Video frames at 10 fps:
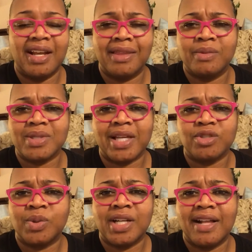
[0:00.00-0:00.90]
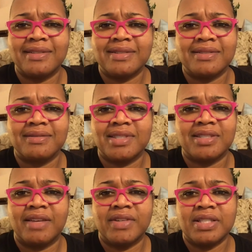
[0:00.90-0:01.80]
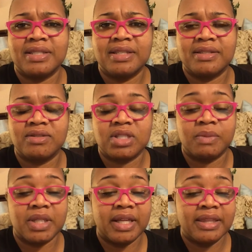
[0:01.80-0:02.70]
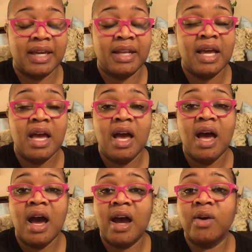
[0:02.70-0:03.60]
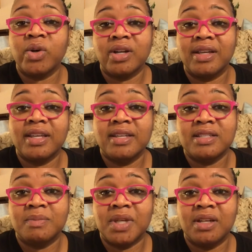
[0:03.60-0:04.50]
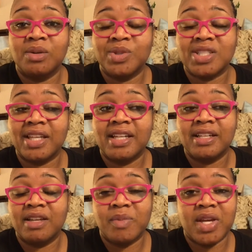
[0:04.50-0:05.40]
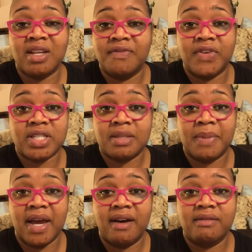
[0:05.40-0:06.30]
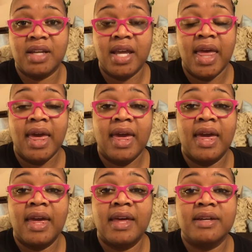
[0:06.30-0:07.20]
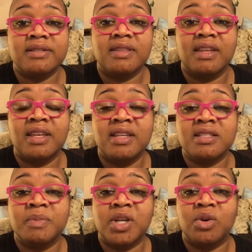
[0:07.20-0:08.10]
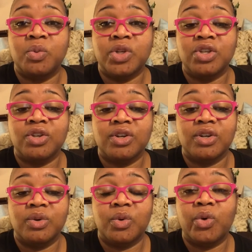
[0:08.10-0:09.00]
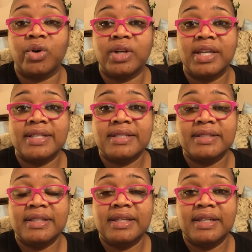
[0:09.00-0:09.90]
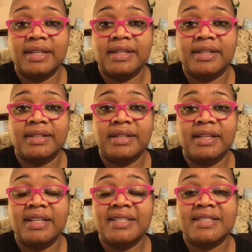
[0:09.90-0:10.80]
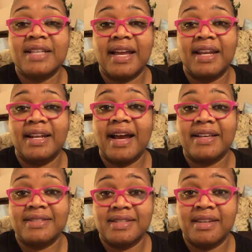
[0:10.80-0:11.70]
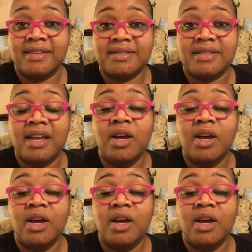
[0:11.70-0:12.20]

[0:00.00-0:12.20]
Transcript: I think it was like $20.70 or something like that. I ordered a kids meal, which they didn't give me any fuss about, and the kids meal, when you're order in it is 99 cents.